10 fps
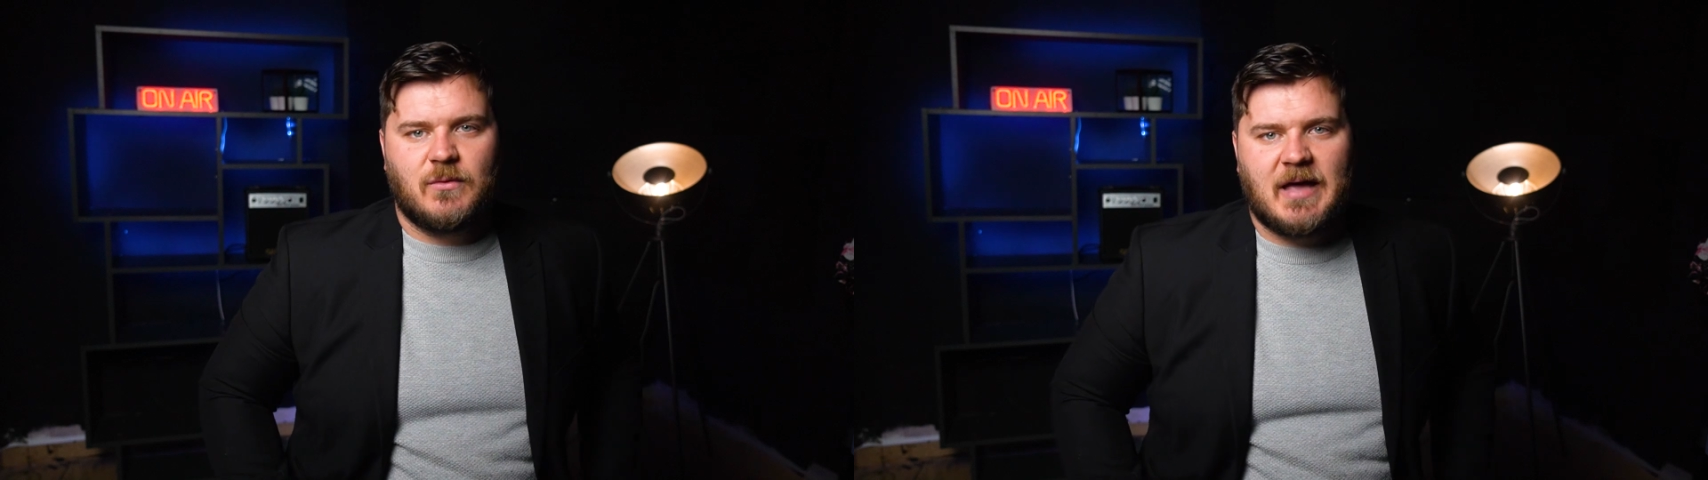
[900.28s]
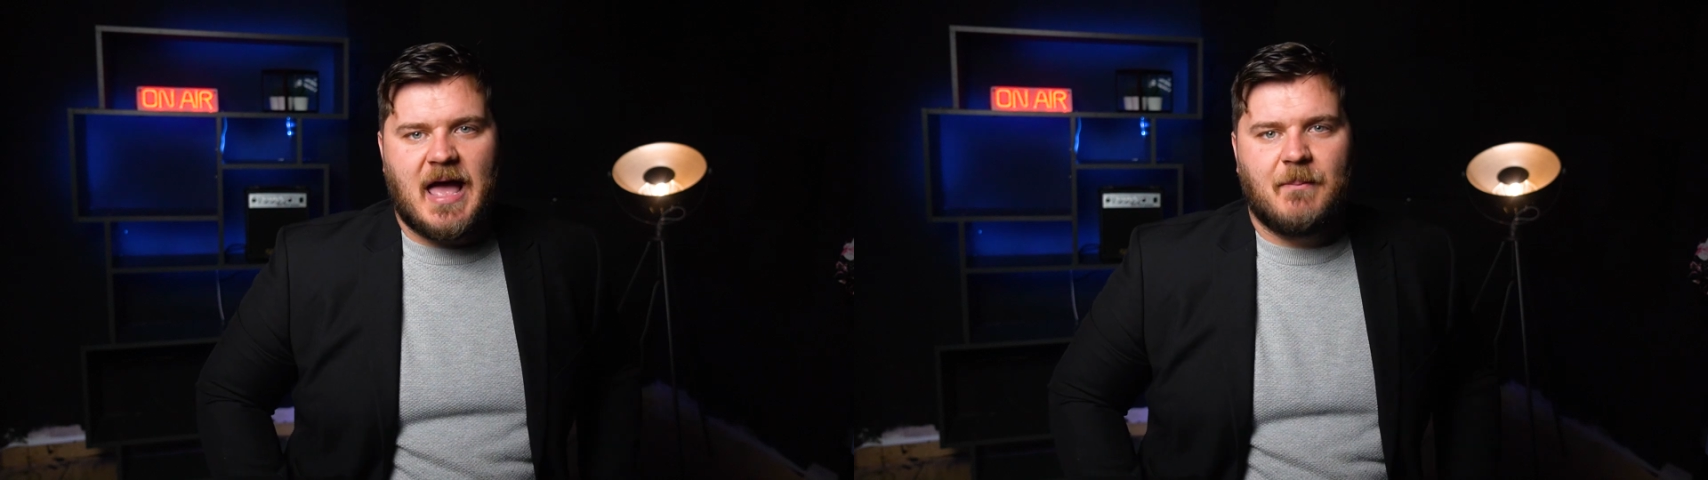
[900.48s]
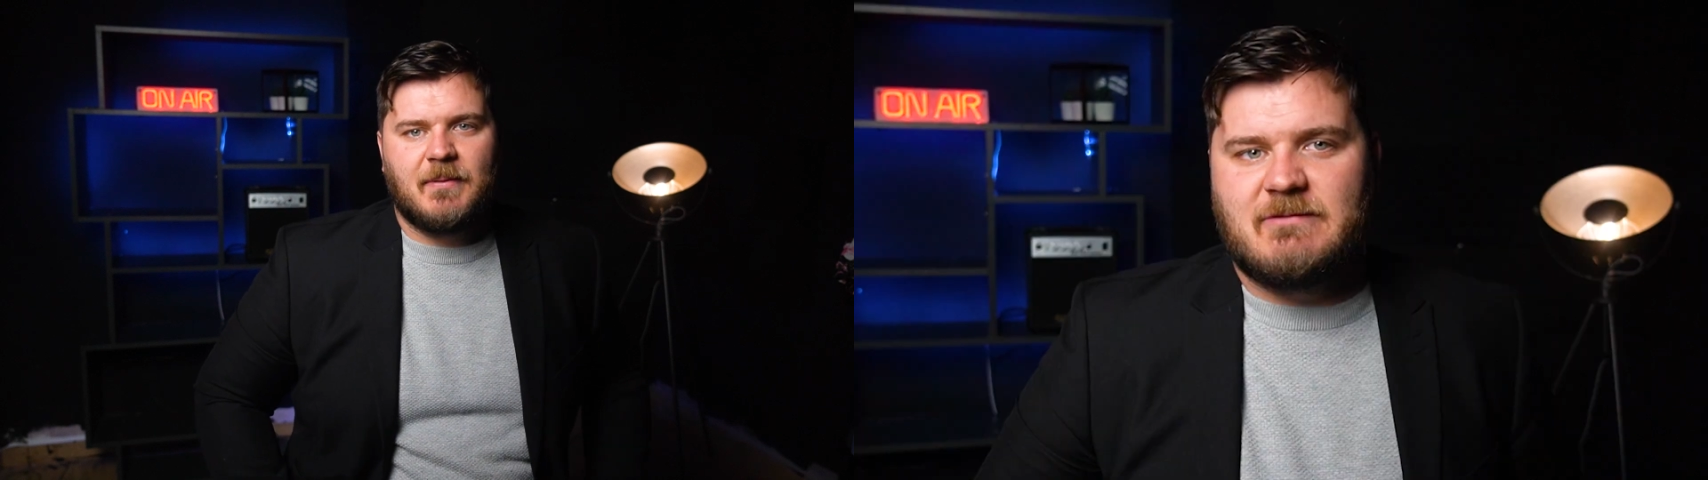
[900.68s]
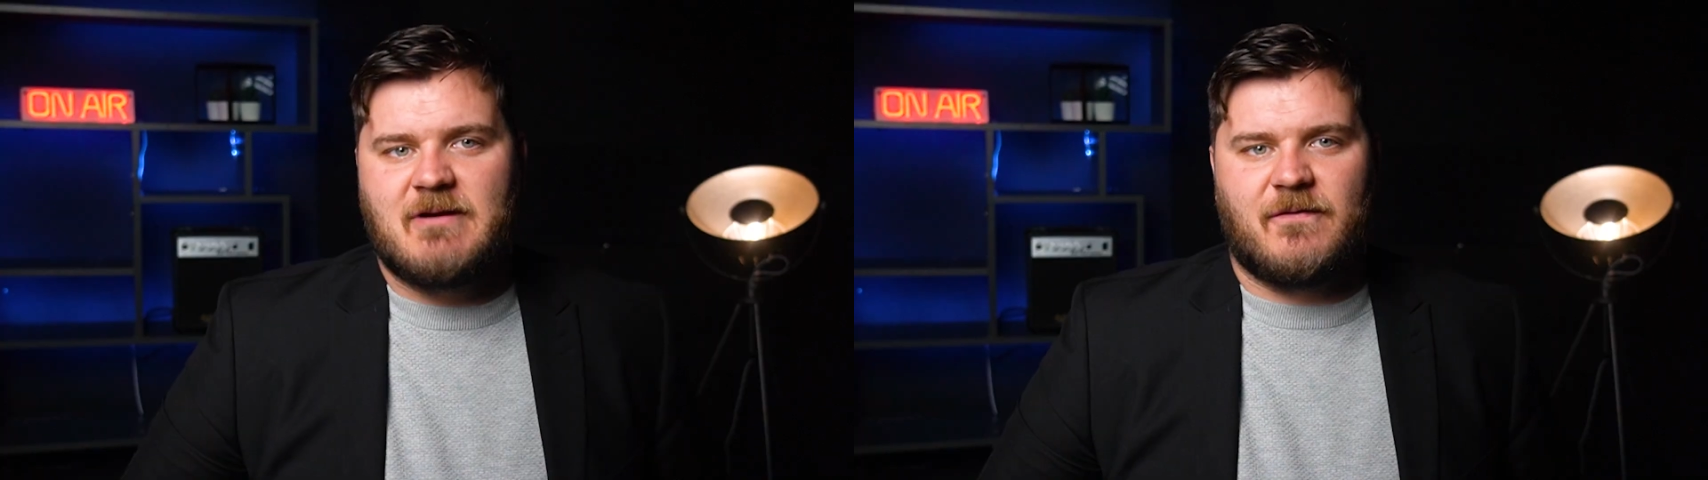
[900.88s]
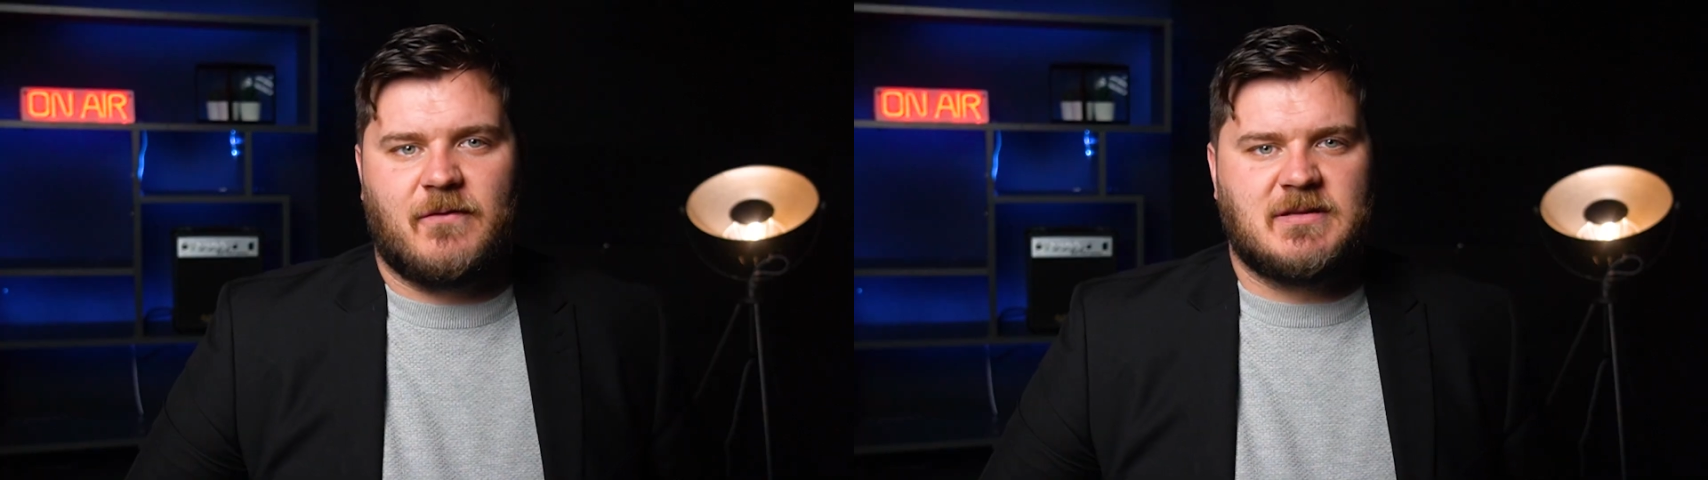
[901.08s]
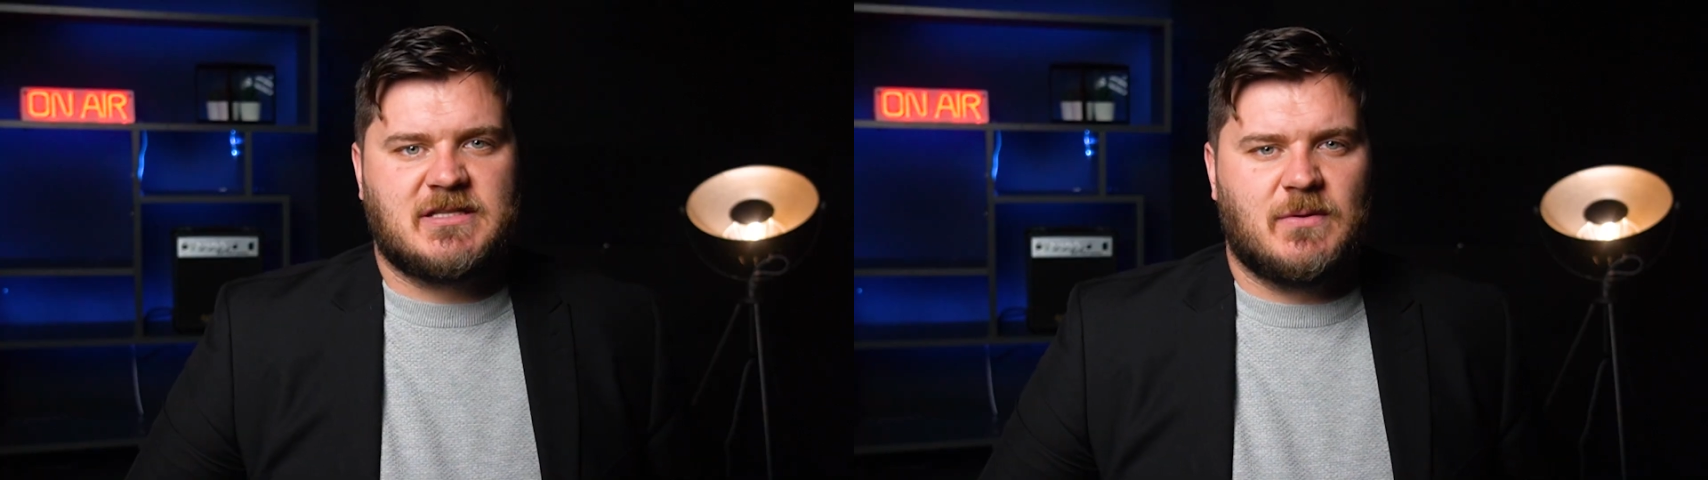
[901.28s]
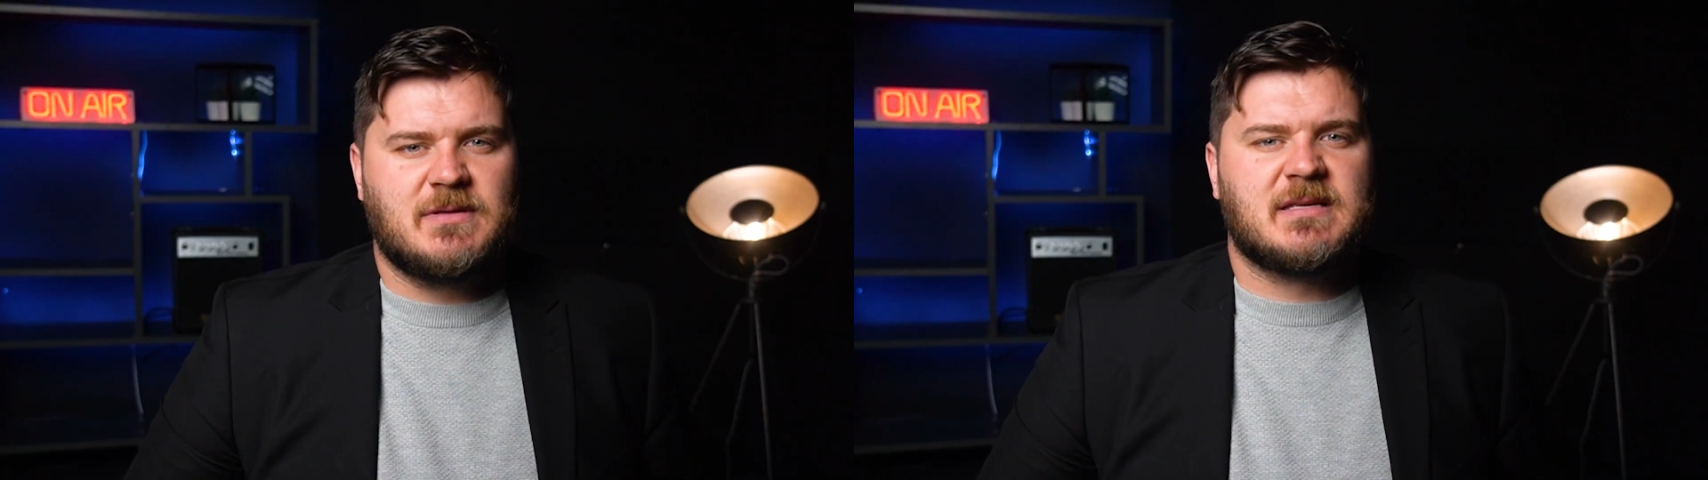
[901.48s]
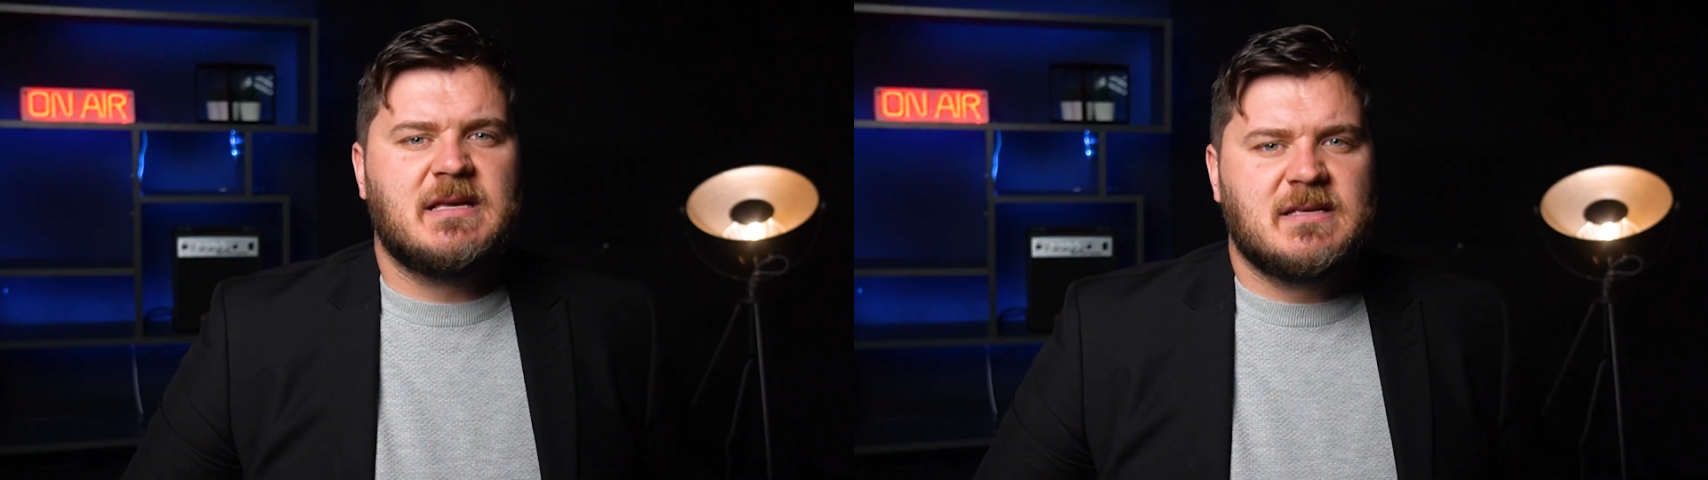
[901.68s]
cap, in reference to its